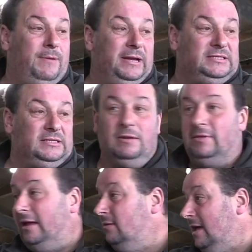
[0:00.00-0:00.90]
Basically,
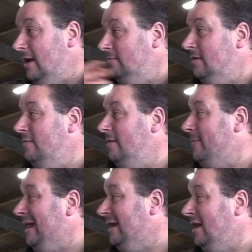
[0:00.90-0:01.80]
they're
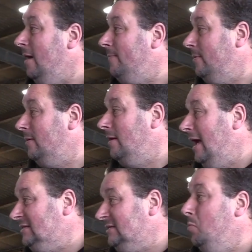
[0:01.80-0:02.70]
bedded up
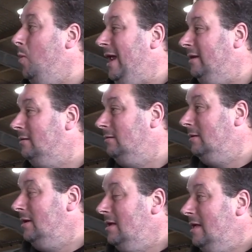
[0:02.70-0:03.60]
as and when.
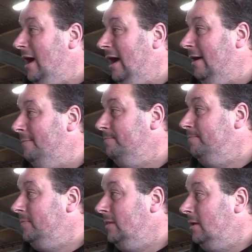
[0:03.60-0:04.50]

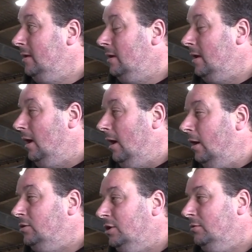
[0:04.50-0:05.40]

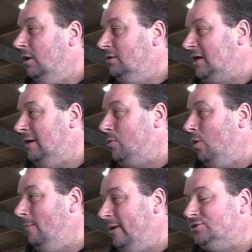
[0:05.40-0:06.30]
I do like to keep
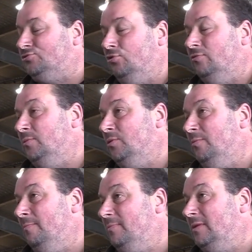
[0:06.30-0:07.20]
quite a bit of straw in with
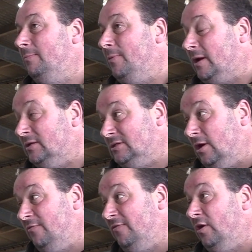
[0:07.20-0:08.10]
them, because
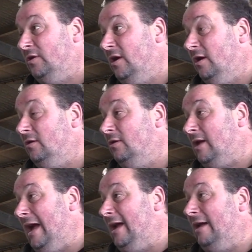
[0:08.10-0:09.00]
I find that you
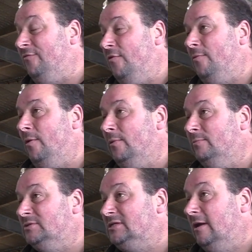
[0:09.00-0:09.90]
can get foot
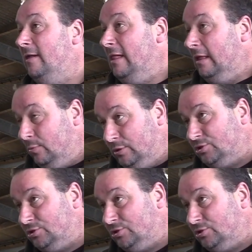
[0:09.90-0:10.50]
problems with the